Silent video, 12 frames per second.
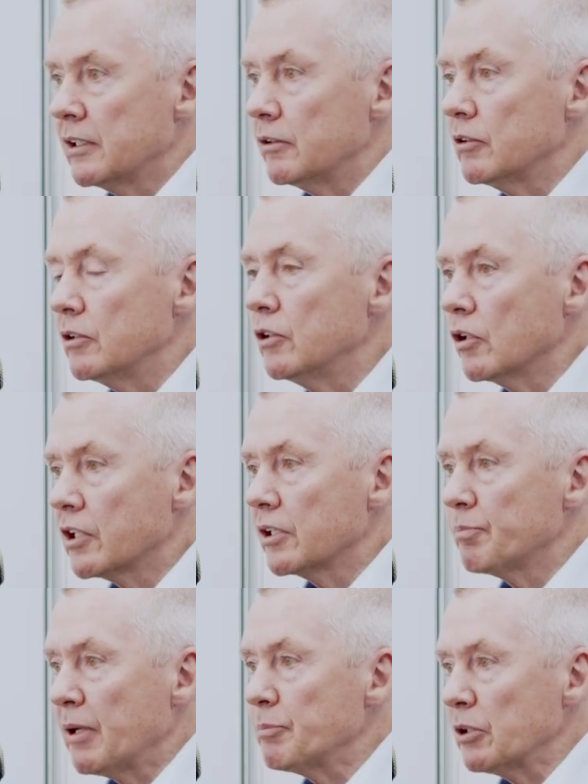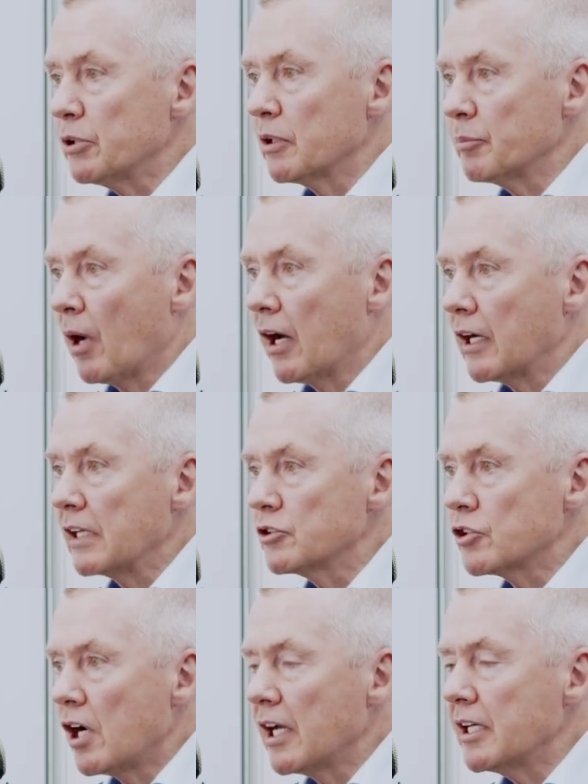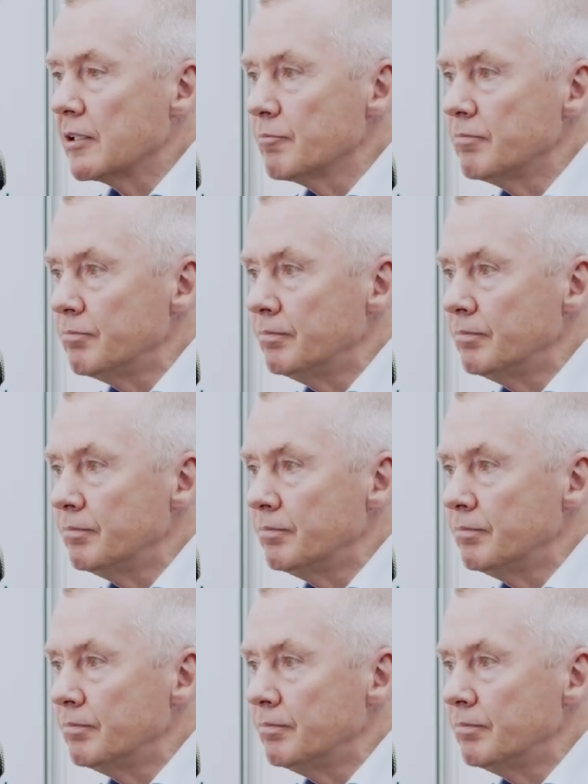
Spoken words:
look at people you admire and try and